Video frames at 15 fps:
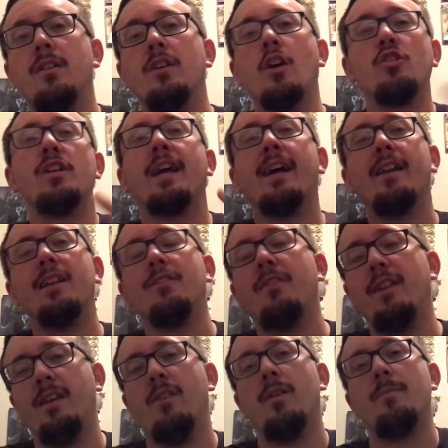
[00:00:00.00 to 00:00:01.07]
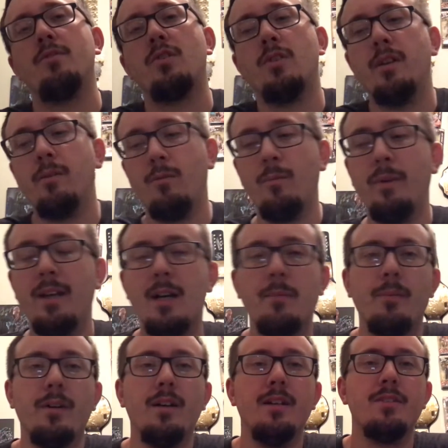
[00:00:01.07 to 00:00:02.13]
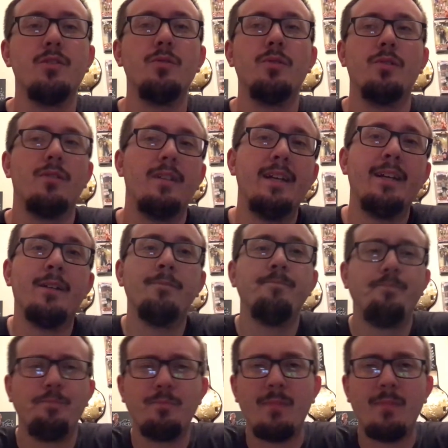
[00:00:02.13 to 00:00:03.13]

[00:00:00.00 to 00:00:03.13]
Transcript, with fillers: Go check out his video. I'm sure it will be up uh, sooner or later.